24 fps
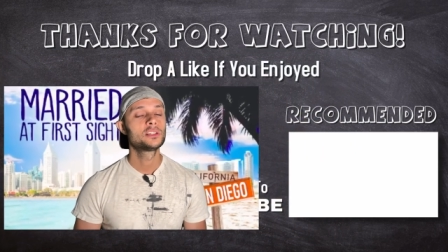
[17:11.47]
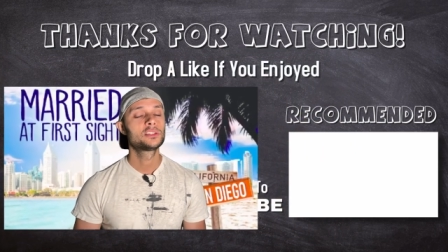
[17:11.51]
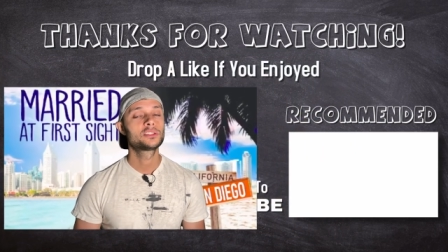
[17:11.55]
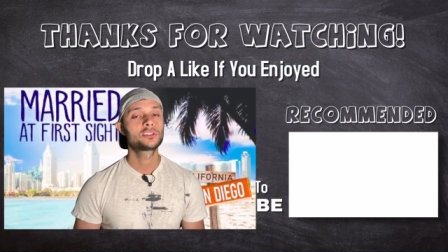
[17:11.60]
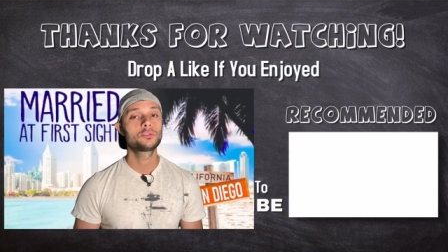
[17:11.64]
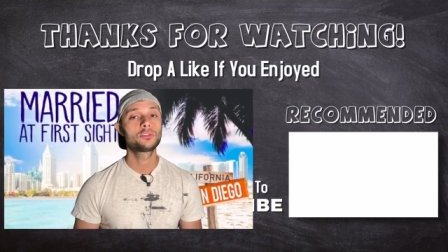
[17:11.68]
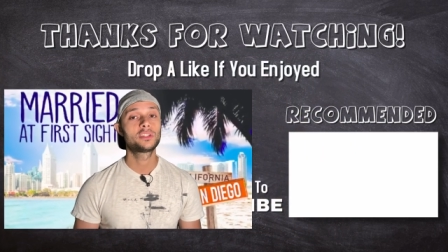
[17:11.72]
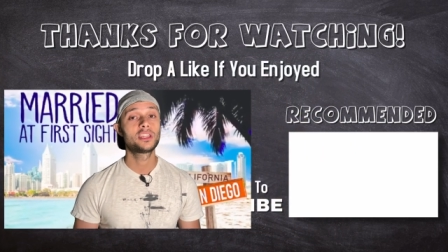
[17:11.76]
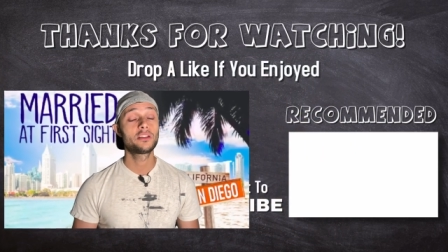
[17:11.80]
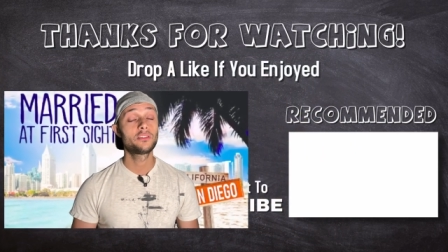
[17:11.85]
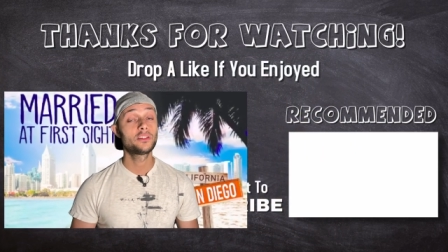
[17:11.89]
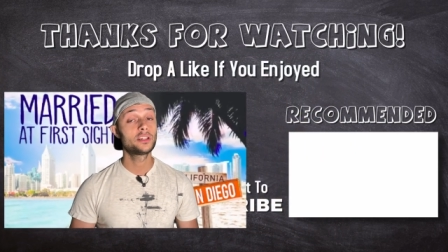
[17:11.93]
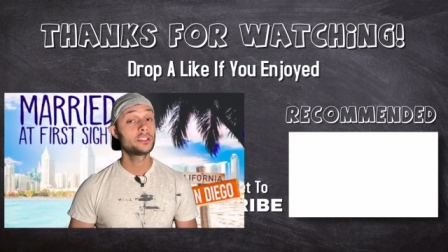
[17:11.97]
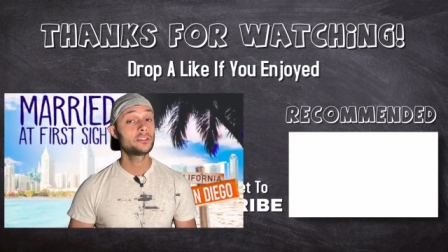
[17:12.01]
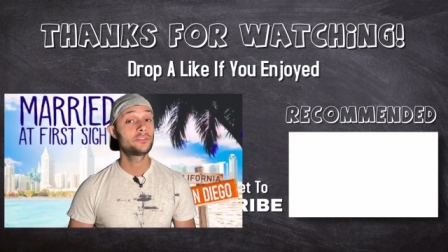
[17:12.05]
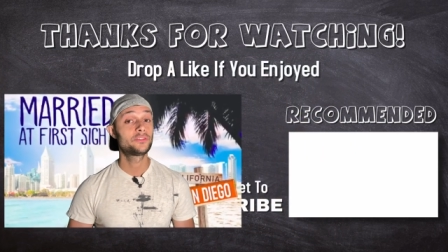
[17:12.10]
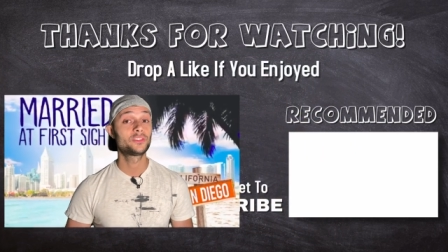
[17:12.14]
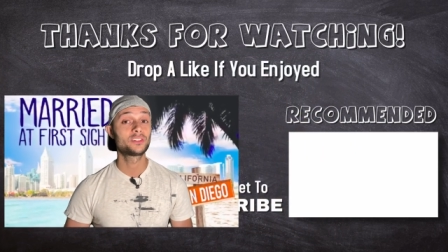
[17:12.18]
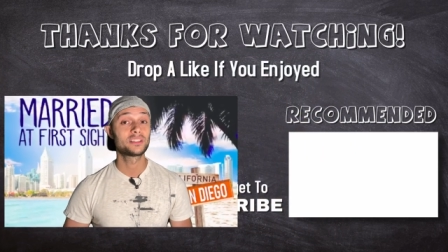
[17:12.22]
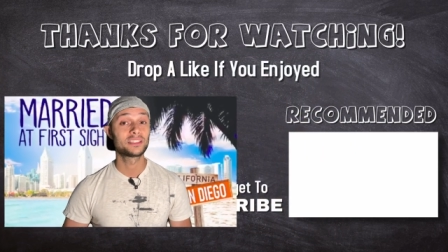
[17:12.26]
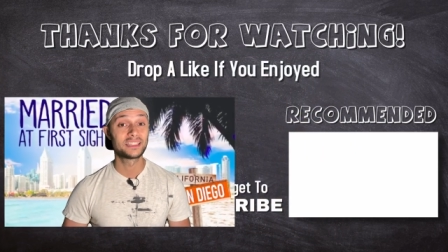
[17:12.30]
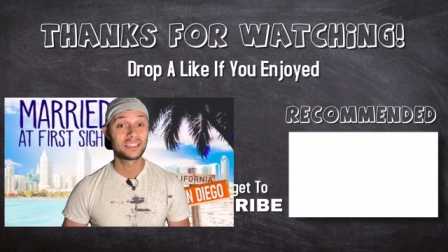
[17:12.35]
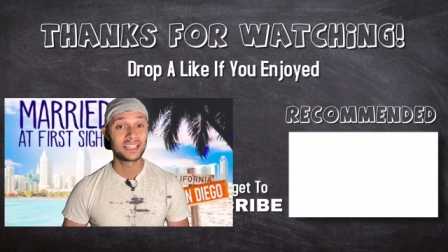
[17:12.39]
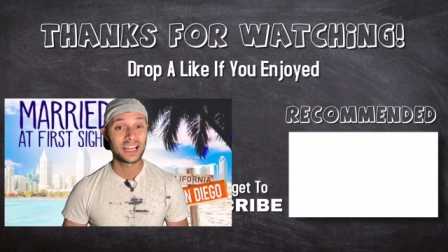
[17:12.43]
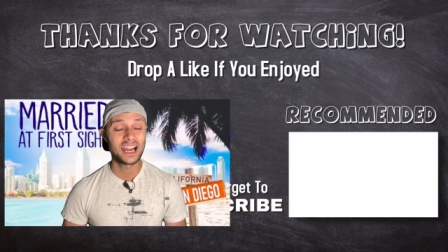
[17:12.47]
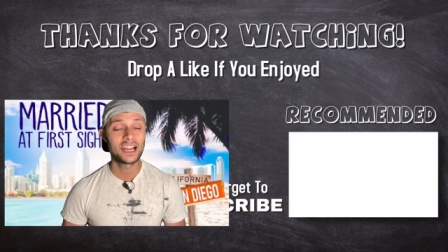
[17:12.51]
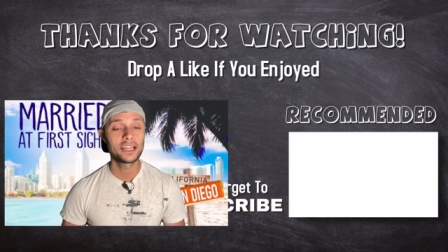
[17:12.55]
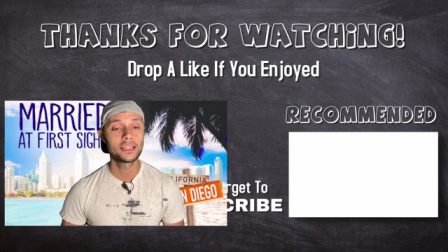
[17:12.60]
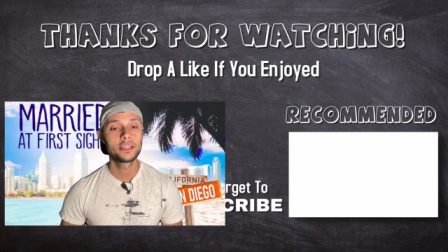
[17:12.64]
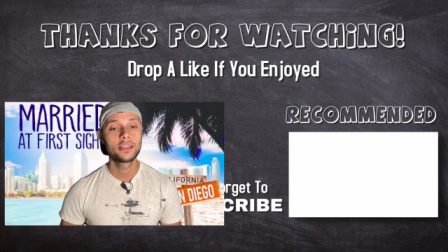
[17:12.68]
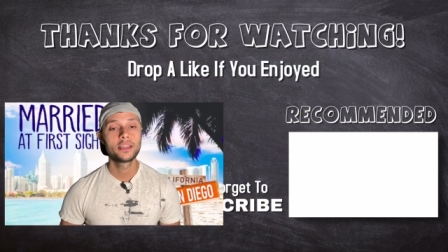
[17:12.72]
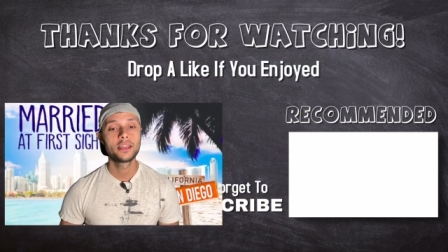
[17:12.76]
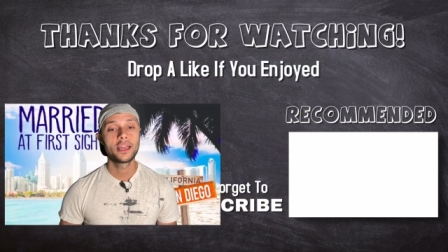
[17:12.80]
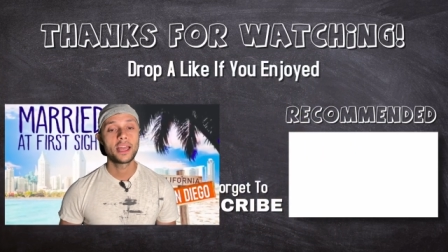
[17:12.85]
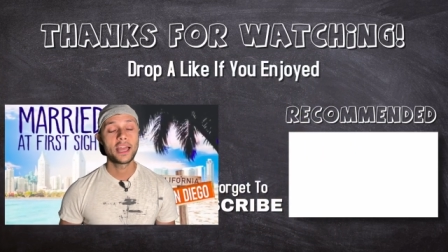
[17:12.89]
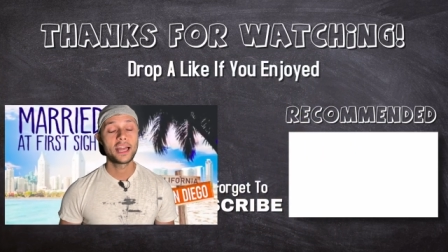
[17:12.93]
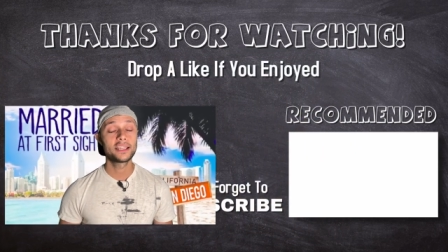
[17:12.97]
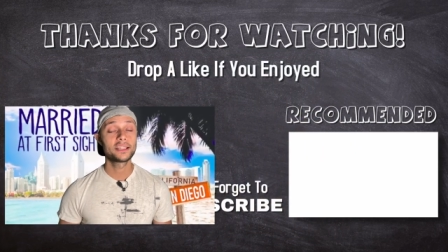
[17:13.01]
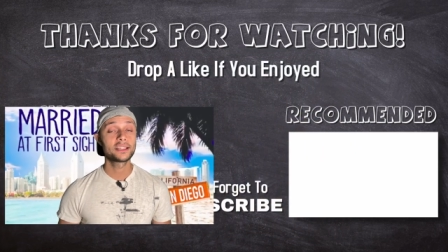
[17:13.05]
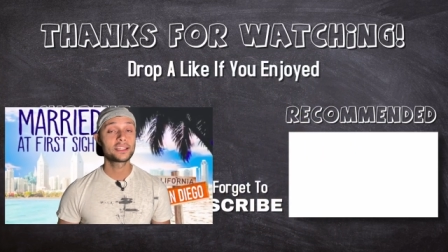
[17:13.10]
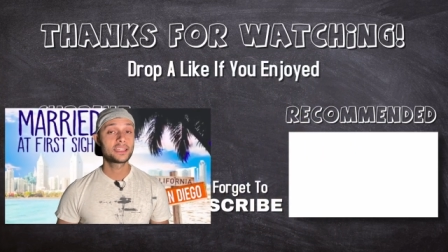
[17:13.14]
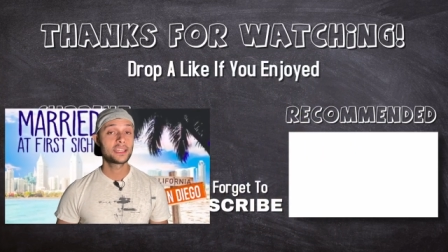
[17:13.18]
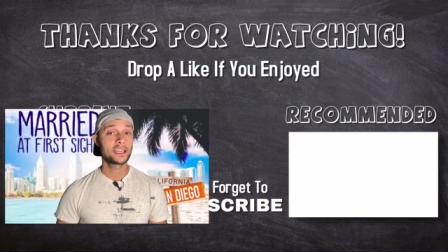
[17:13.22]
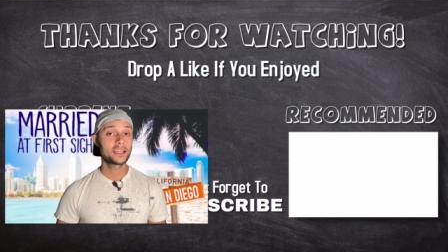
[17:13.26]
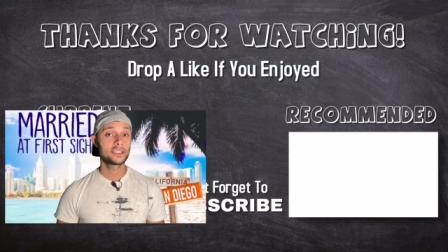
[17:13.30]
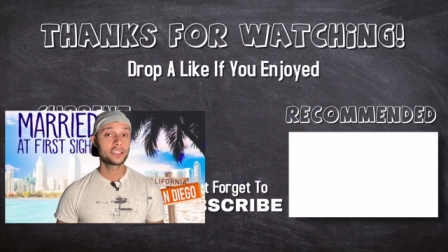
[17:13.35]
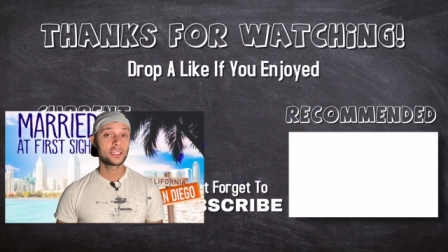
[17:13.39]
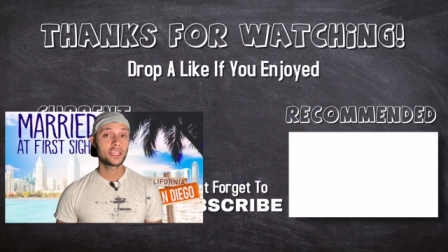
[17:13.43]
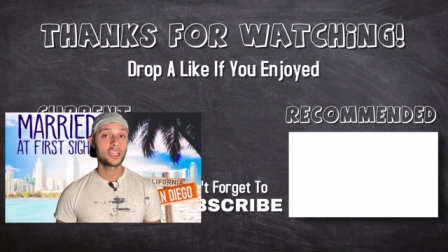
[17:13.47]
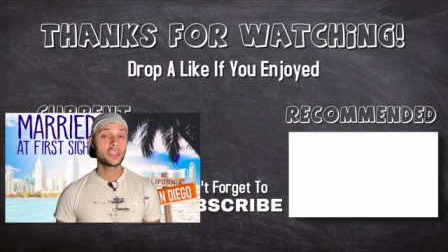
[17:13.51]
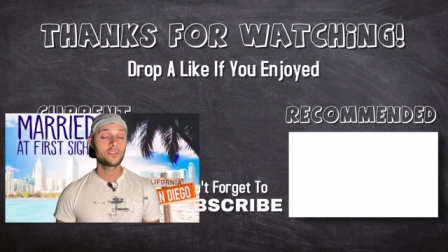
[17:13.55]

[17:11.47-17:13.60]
So get ready for that. And again,